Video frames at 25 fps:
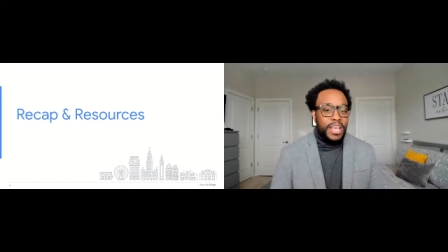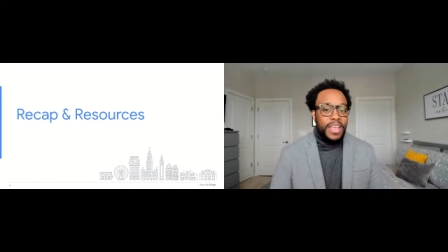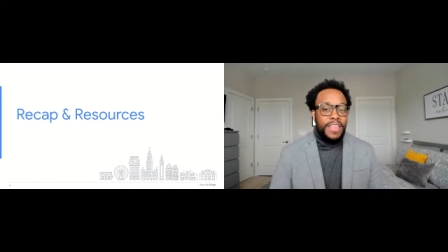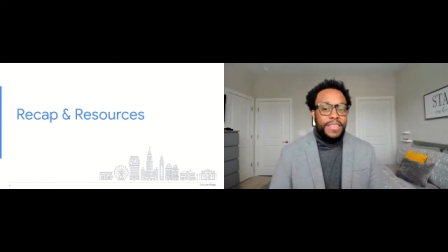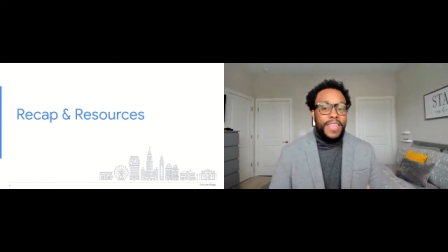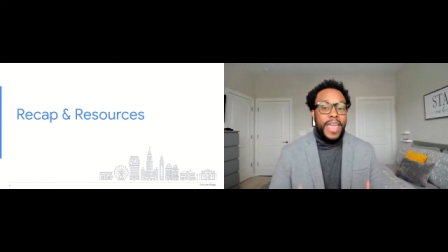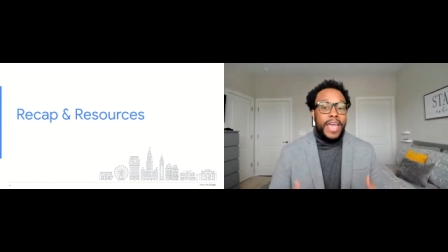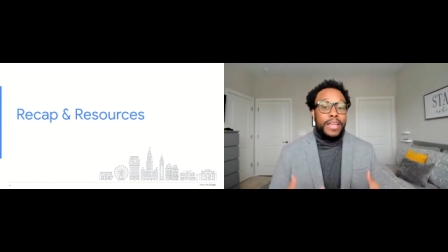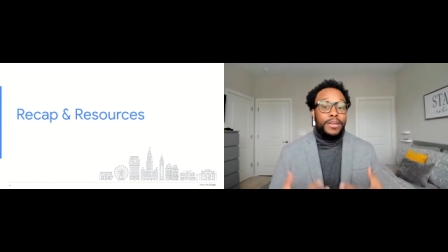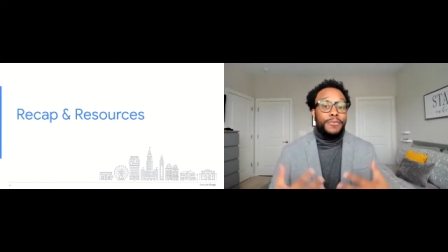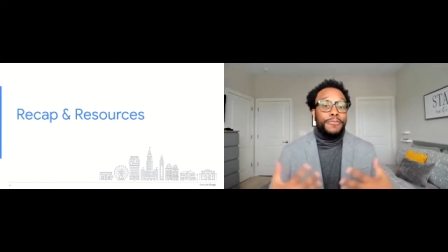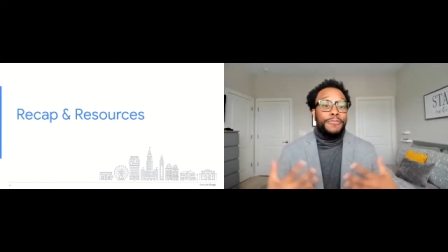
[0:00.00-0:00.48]

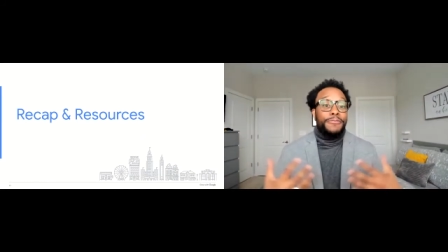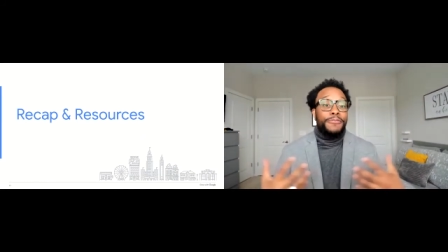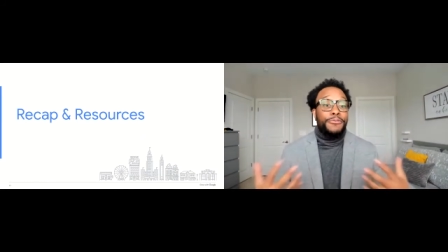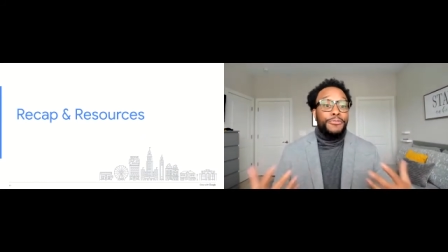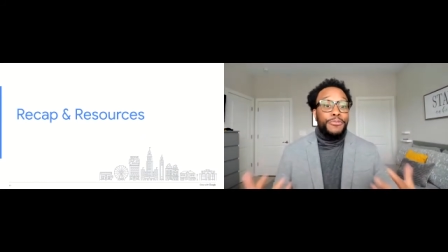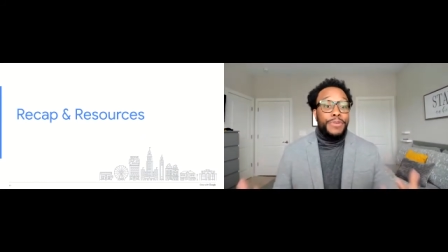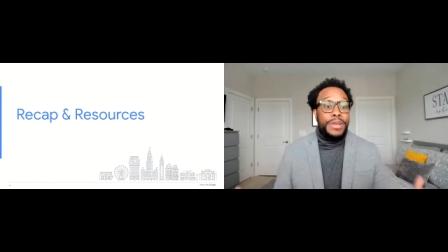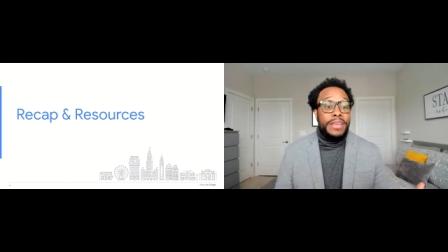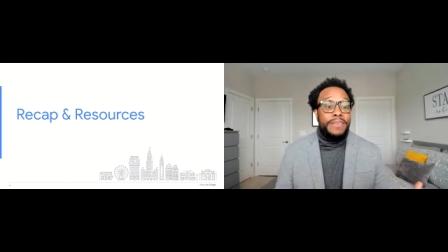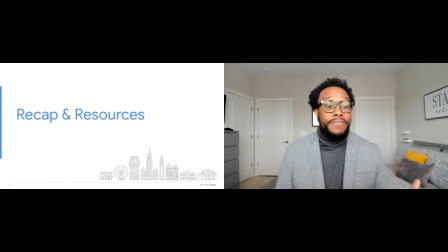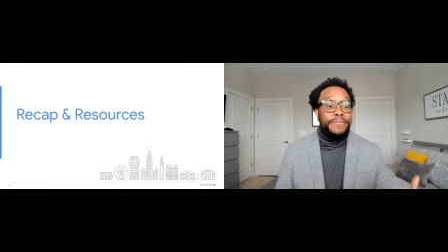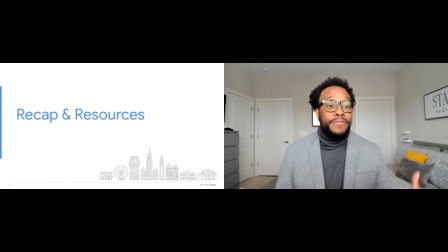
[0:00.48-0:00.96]
that are
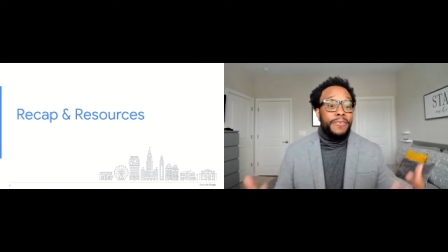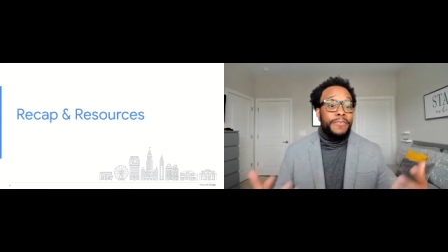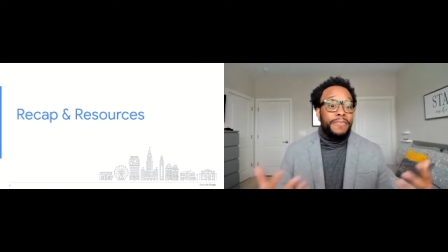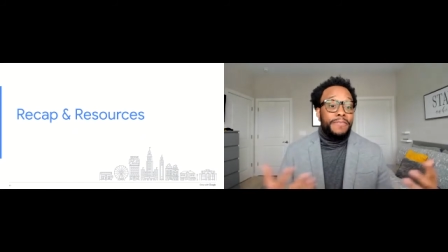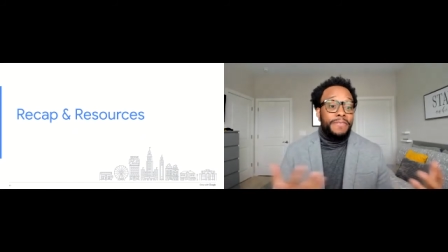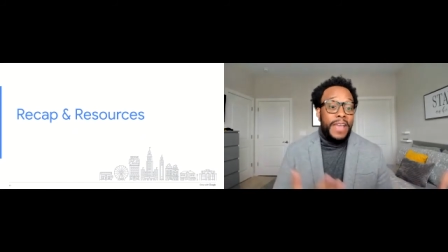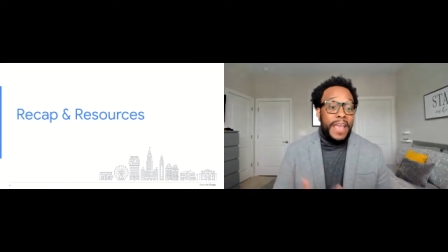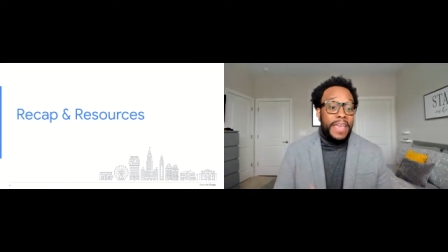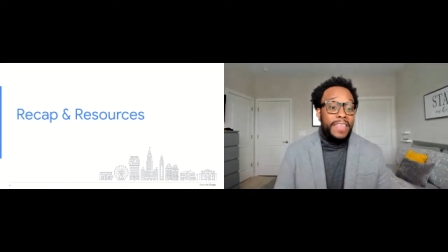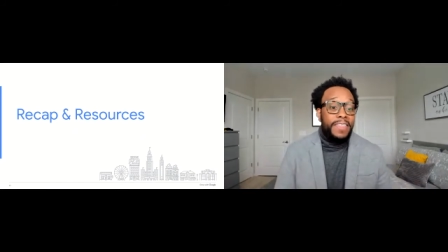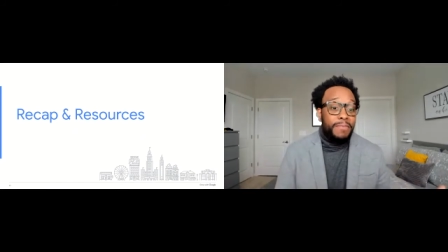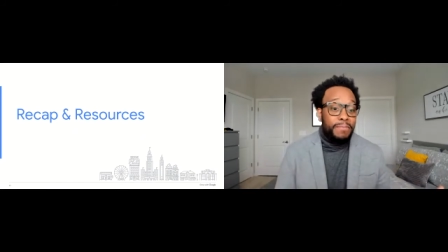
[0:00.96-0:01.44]
free for
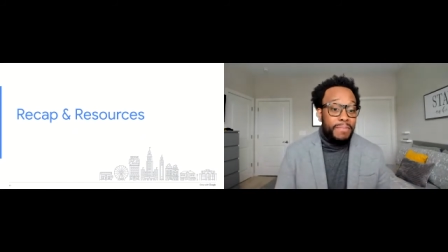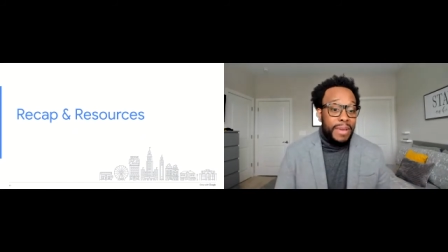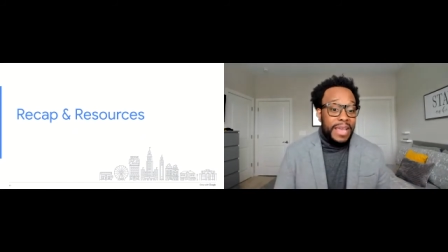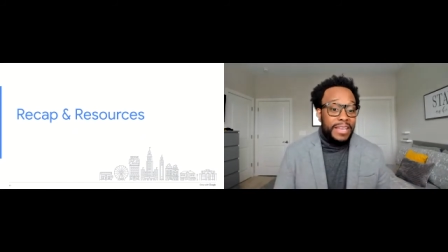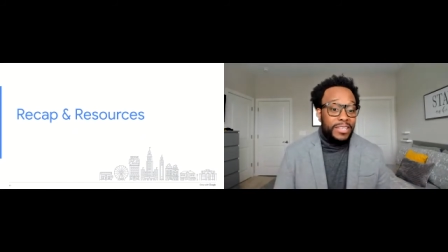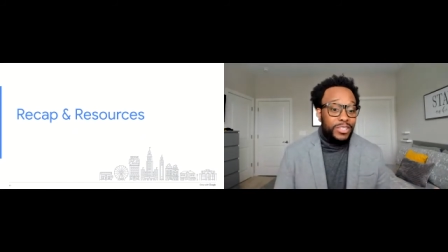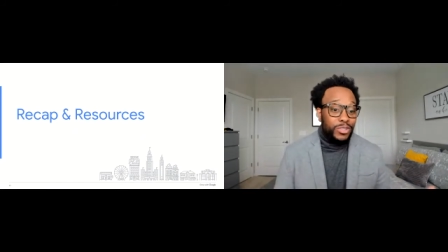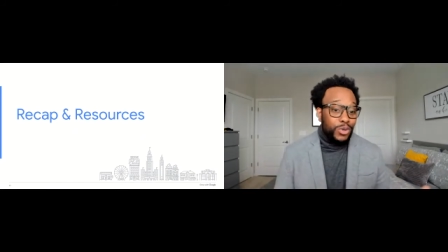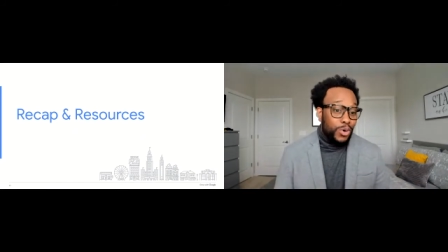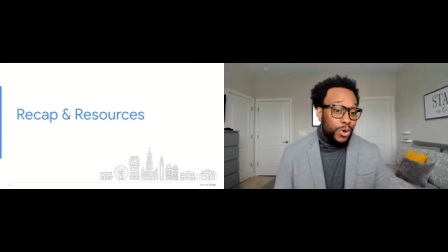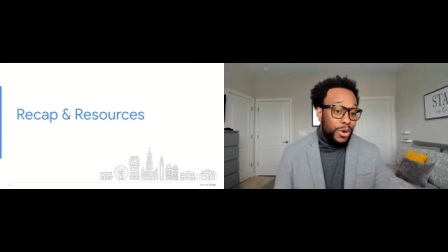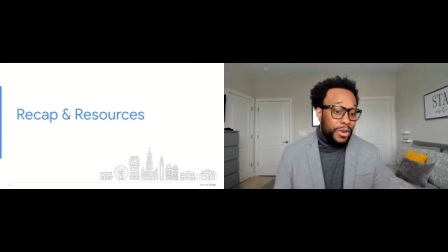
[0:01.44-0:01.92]

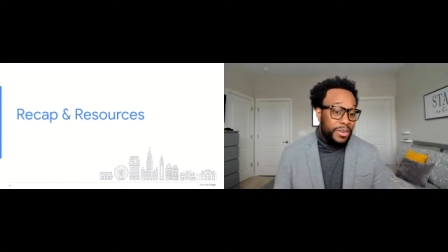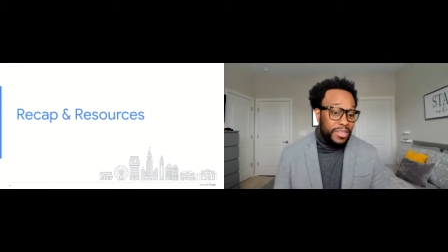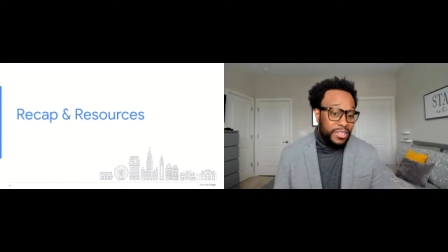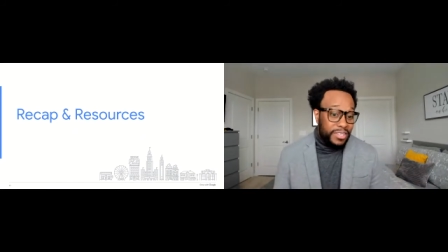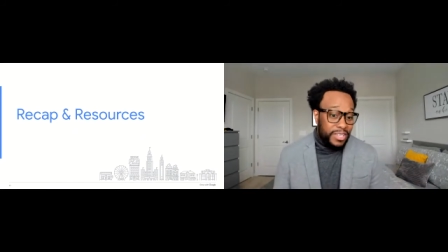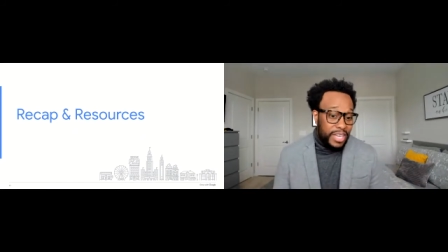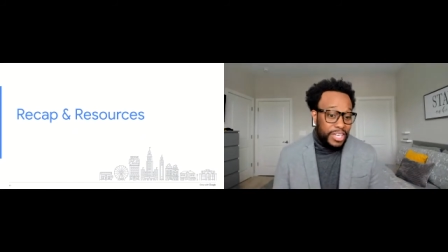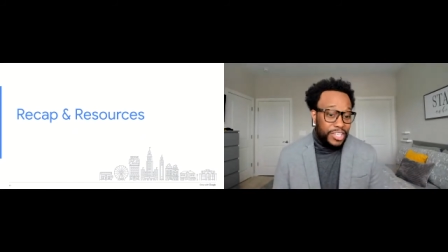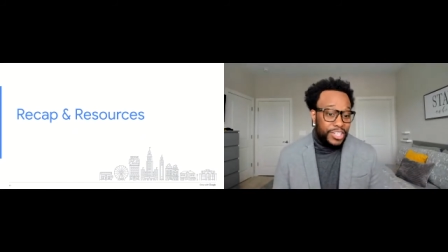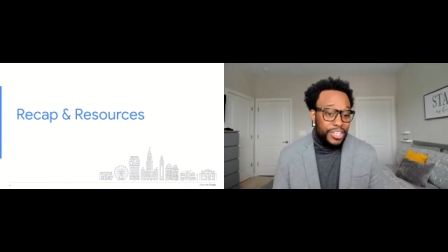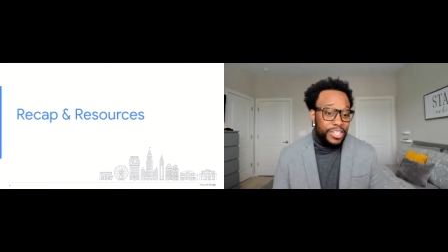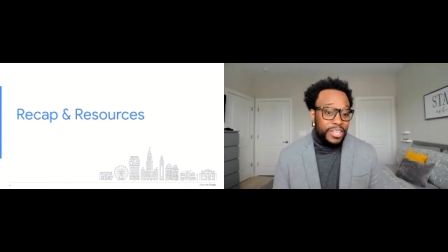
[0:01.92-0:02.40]
faith-based
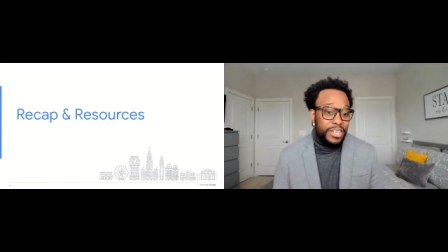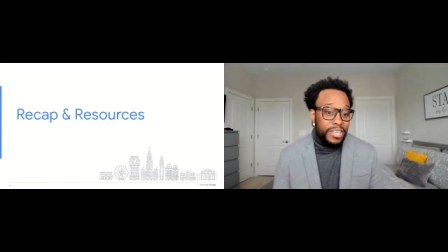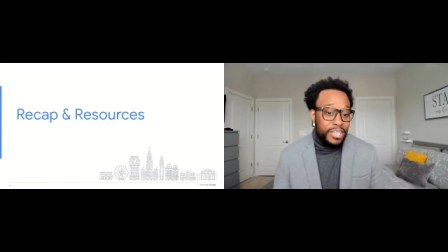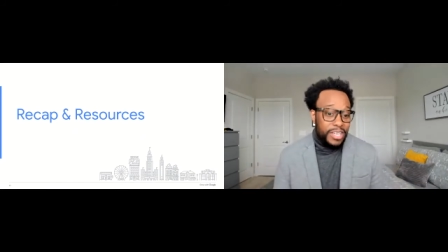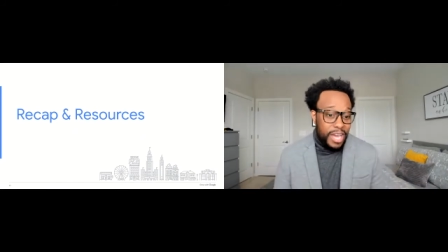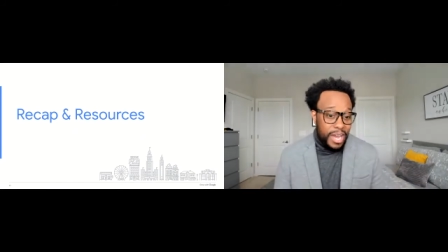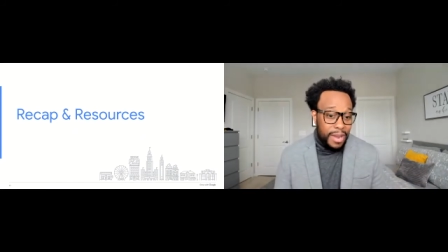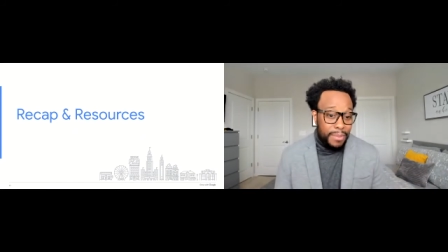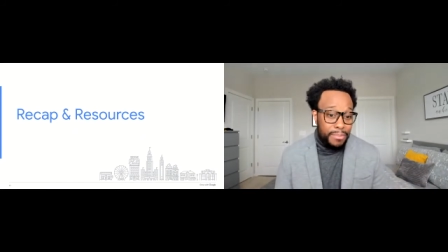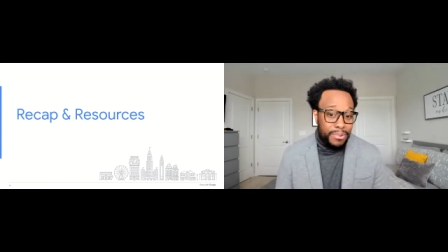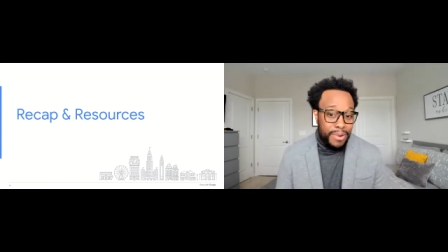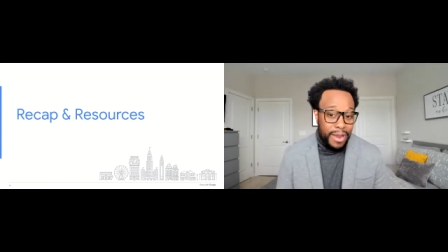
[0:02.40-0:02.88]
organization and
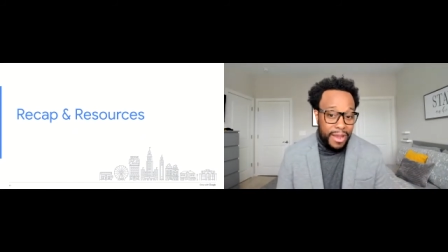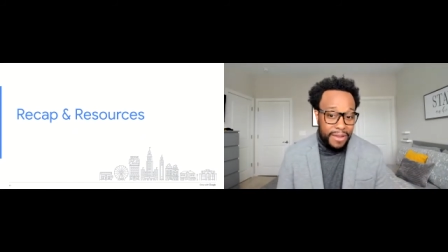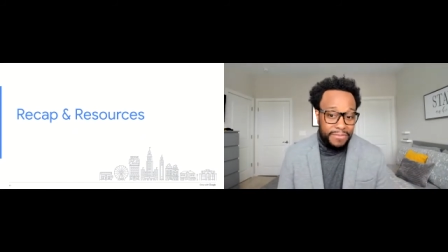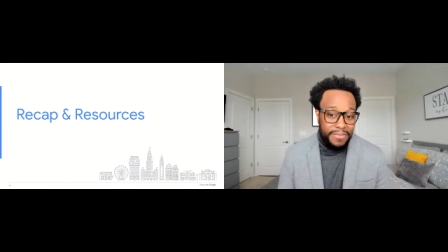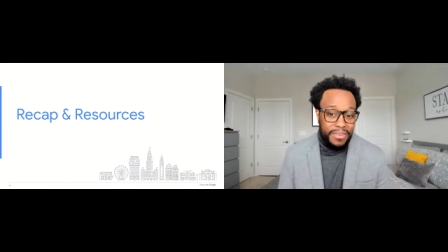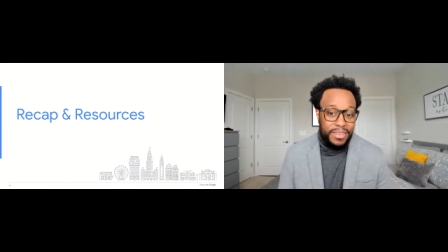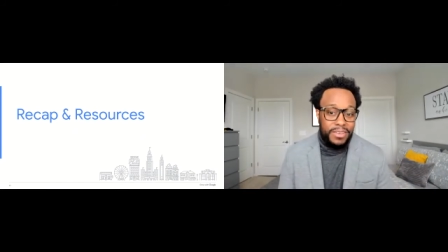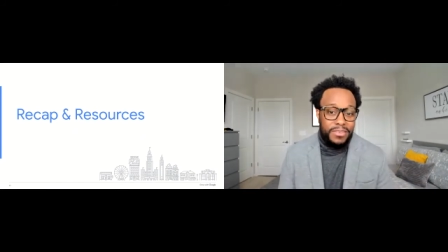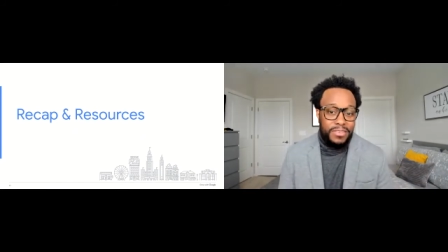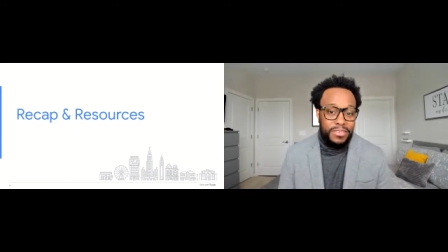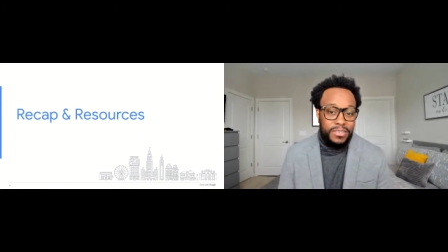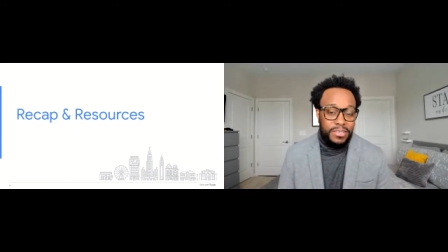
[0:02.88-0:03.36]

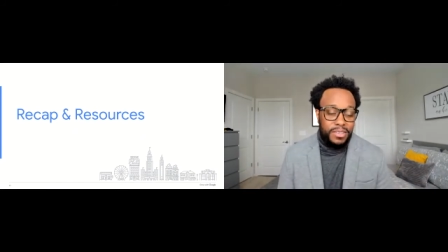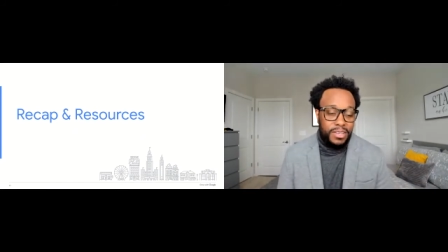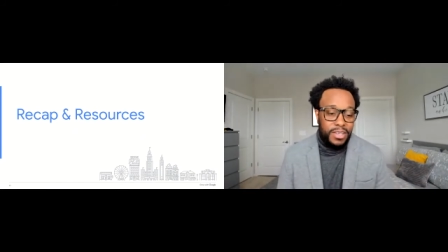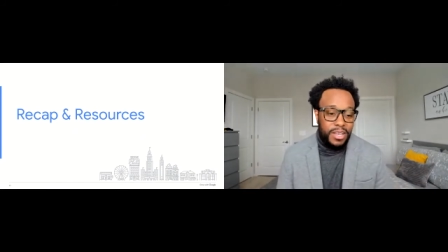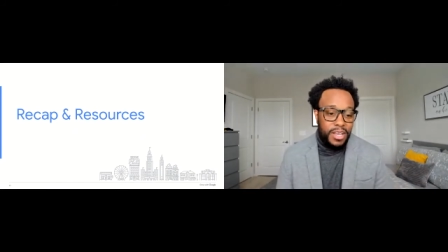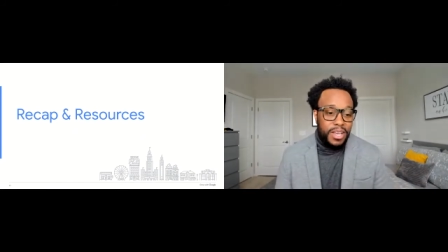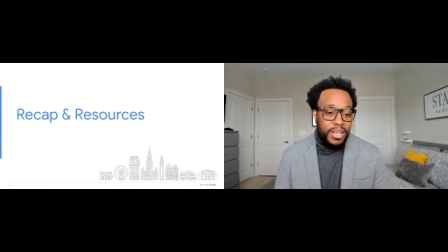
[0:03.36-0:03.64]
nonprofits.